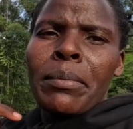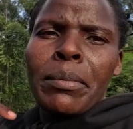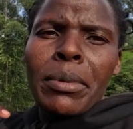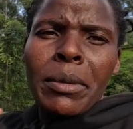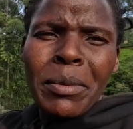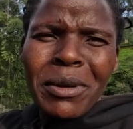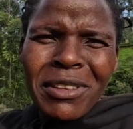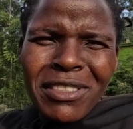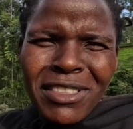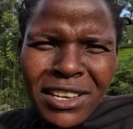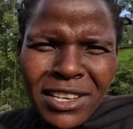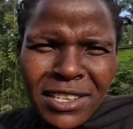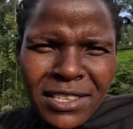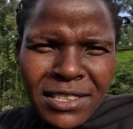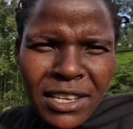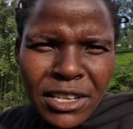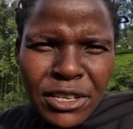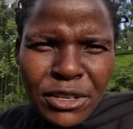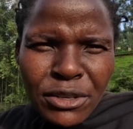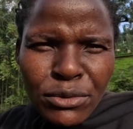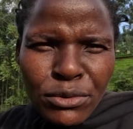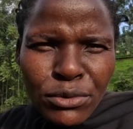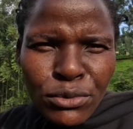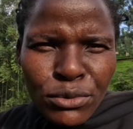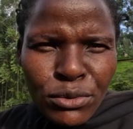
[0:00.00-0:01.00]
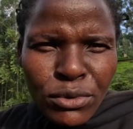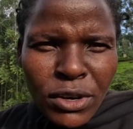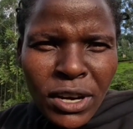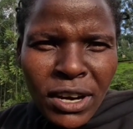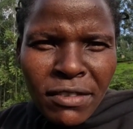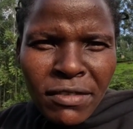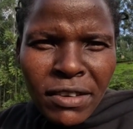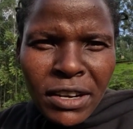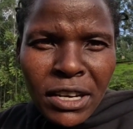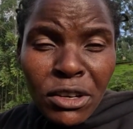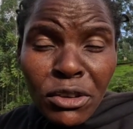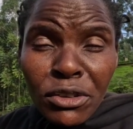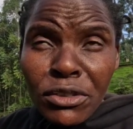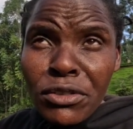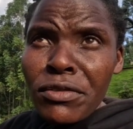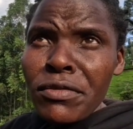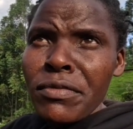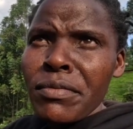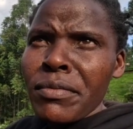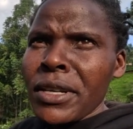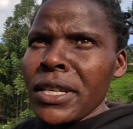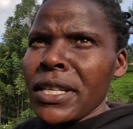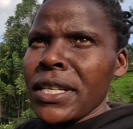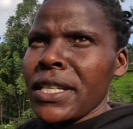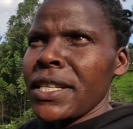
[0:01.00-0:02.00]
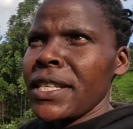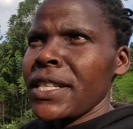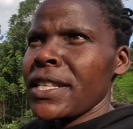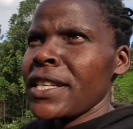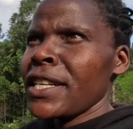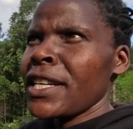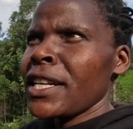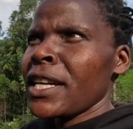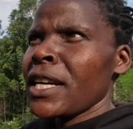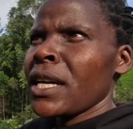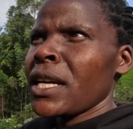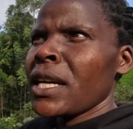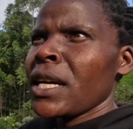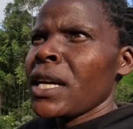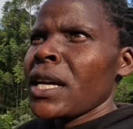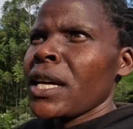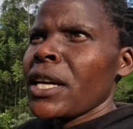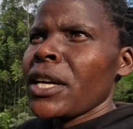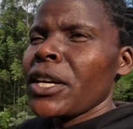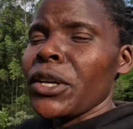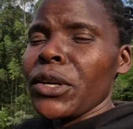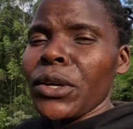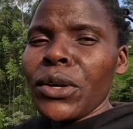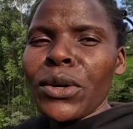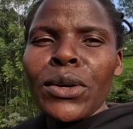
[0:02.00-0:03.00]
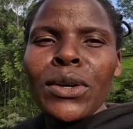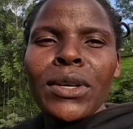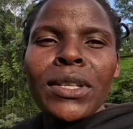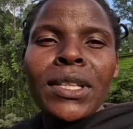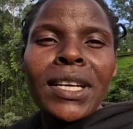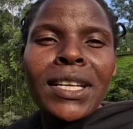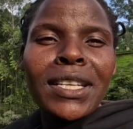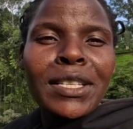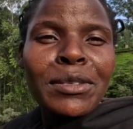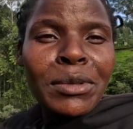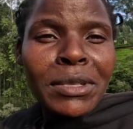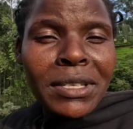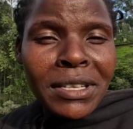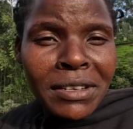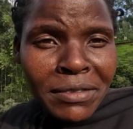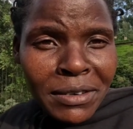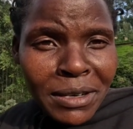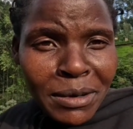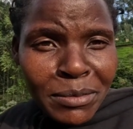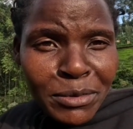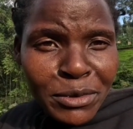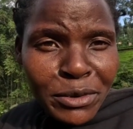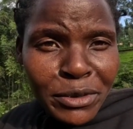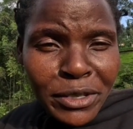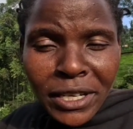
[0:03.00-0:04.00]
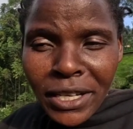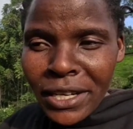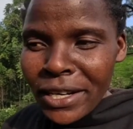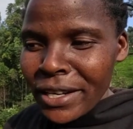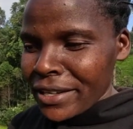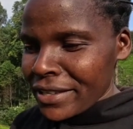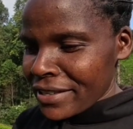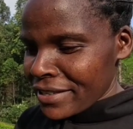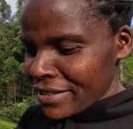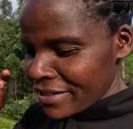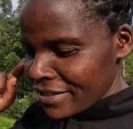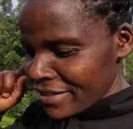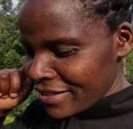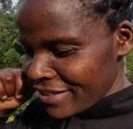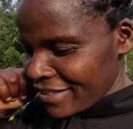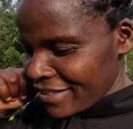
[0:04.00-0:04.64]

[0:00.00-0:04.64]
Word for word: people thinks that you have a lot of money yo that's what i've come to realize